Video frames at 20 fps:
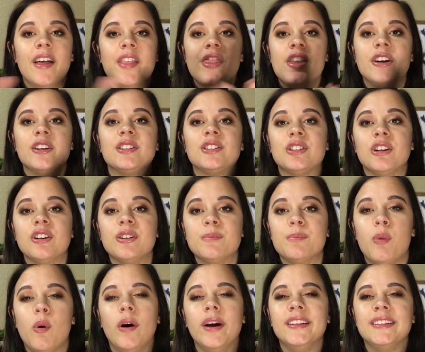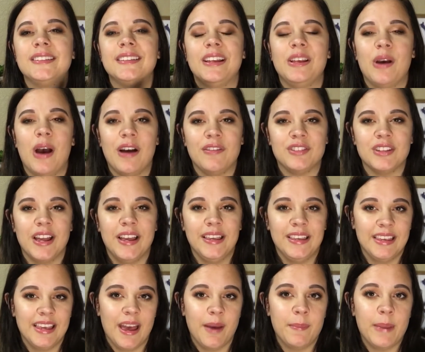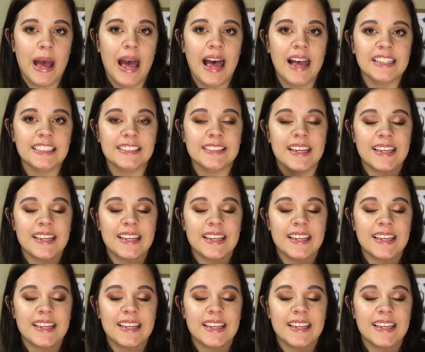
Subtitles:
There's certain points that you have to like get past.